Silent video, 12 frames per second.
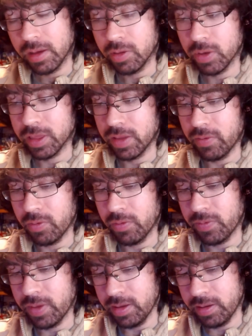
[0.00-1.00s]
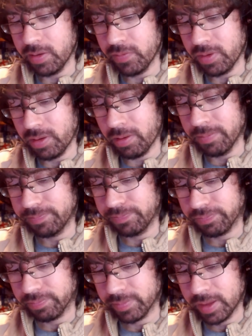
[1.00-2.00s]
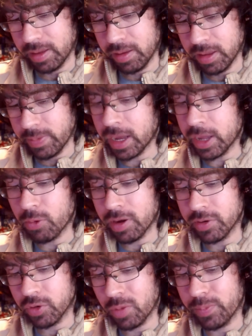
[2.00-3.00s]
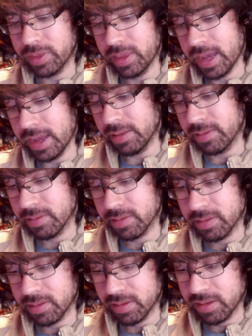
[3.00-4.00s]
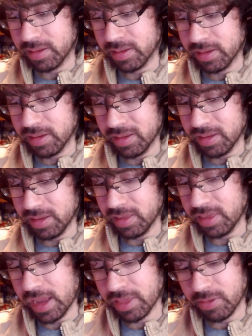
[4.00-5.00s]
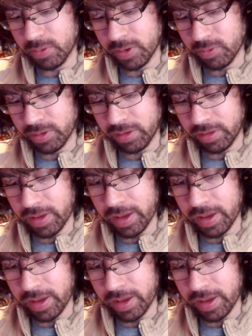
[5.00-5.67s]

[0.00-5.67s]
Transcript: So that's another thing of, uh... Depending how you want to interpret that, that's a little interesting